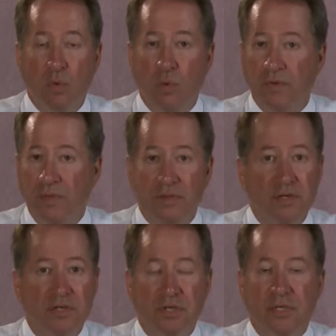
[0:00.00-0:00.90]
within
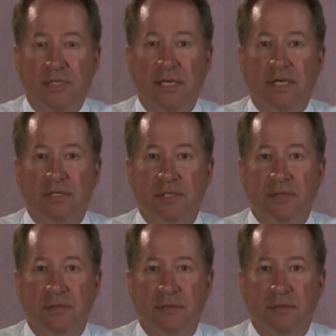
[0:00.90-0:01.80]
the jurisdiction,